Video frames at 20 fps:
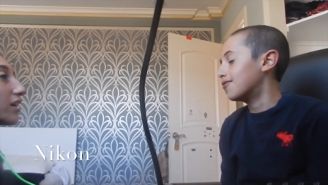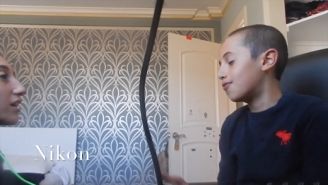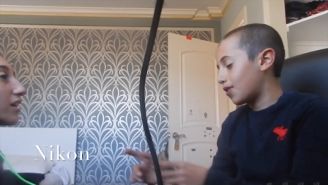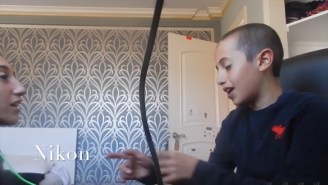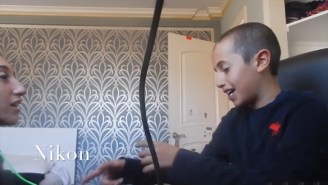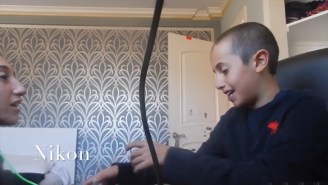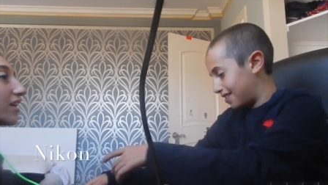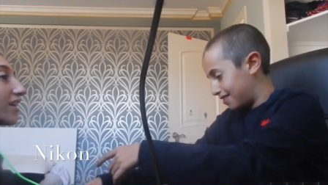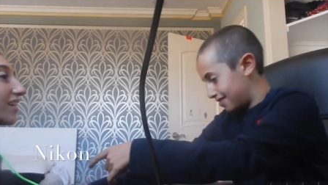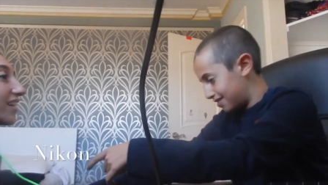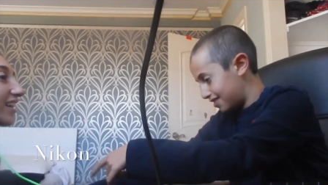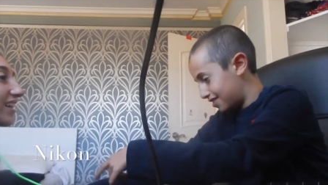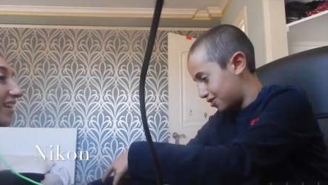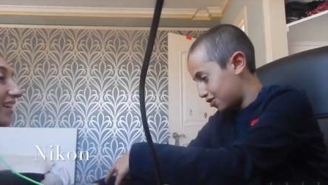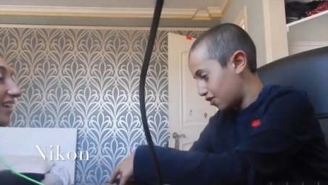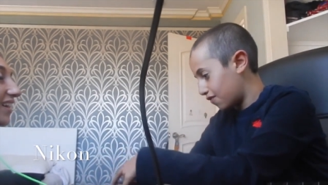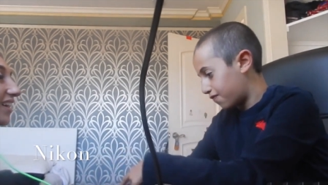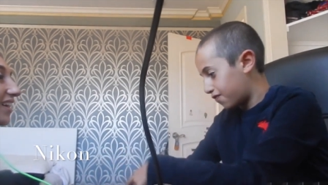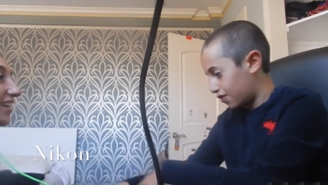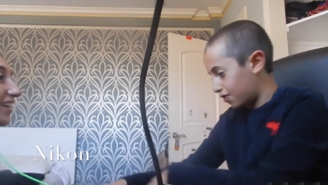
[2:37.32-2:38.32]
Wait, it's
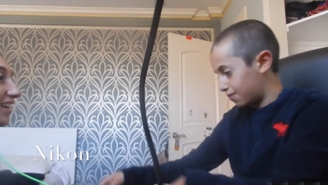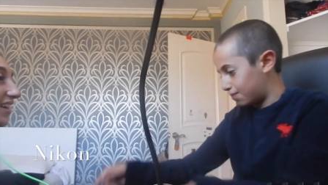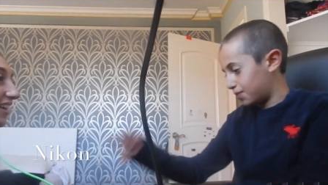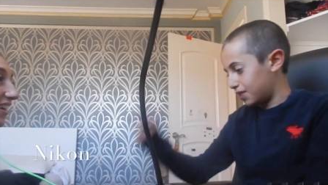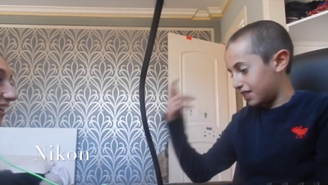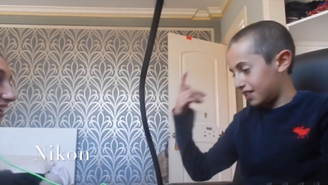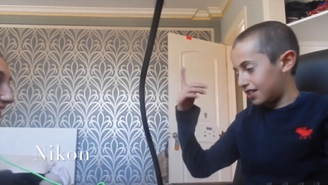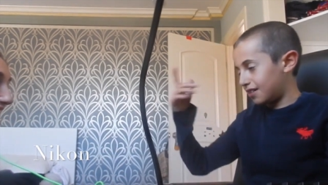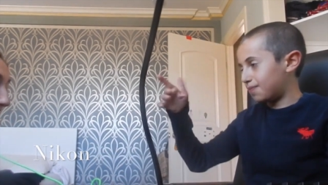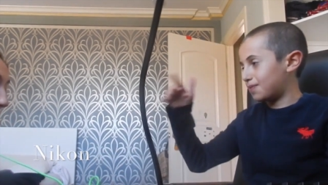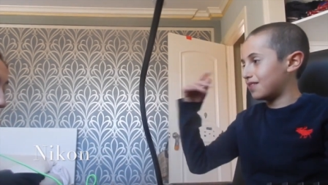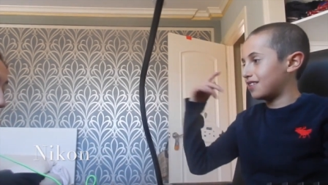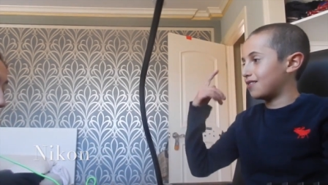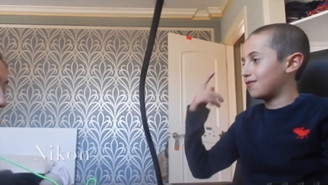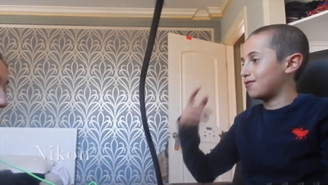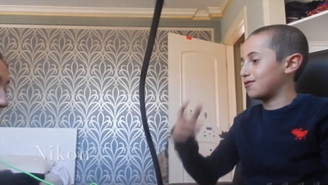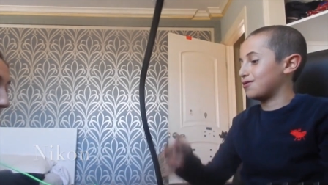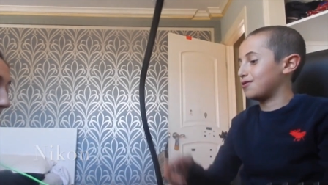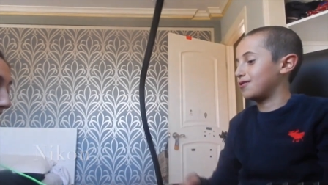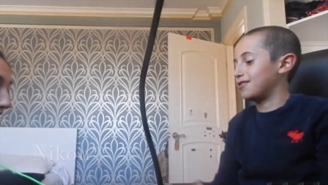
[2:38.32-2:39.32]
your phone. Pick it up and then
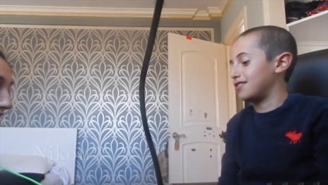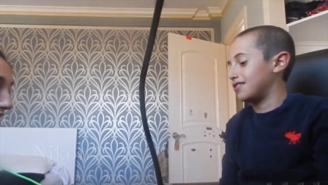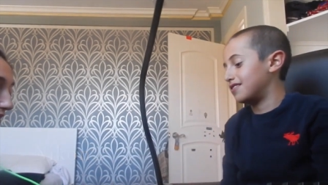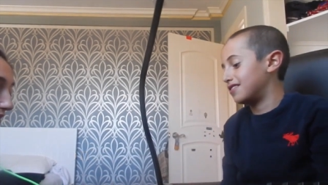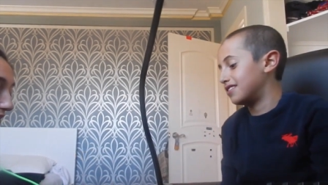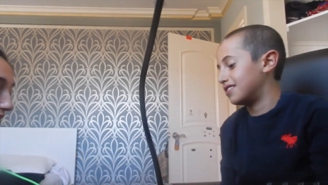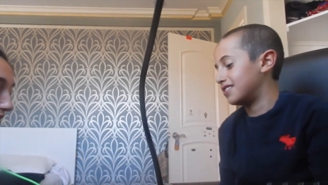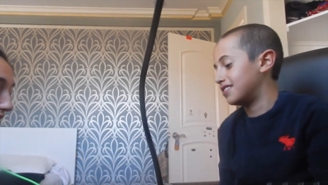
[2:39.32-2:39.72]
we'll do it.